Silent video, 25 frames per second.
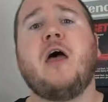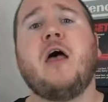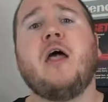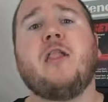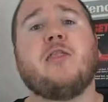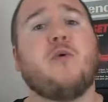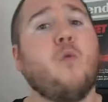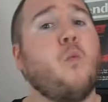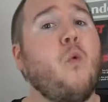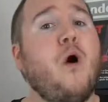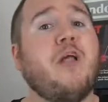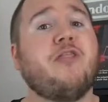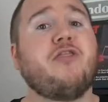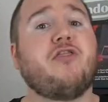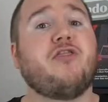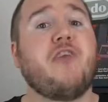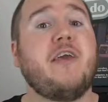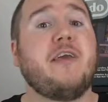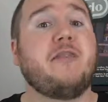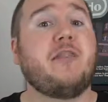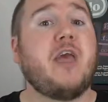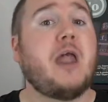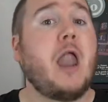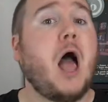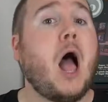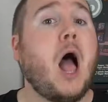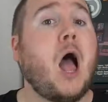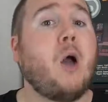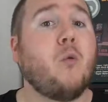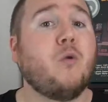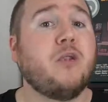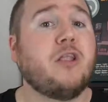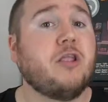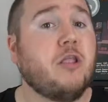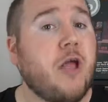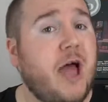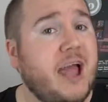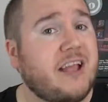The one thing that I
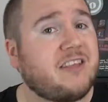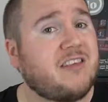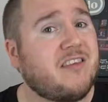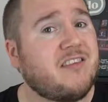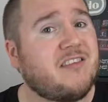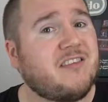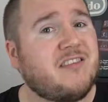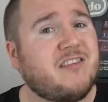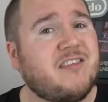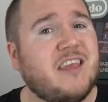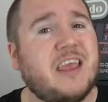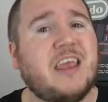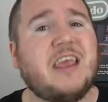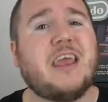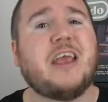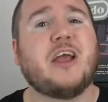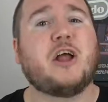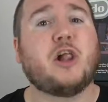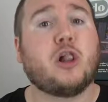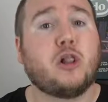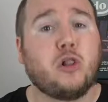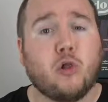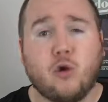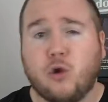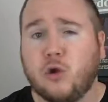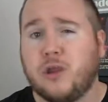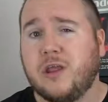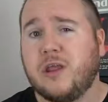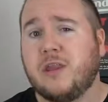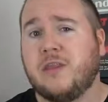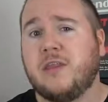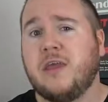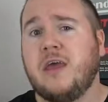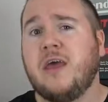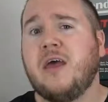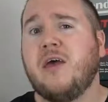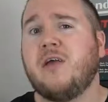would like to see included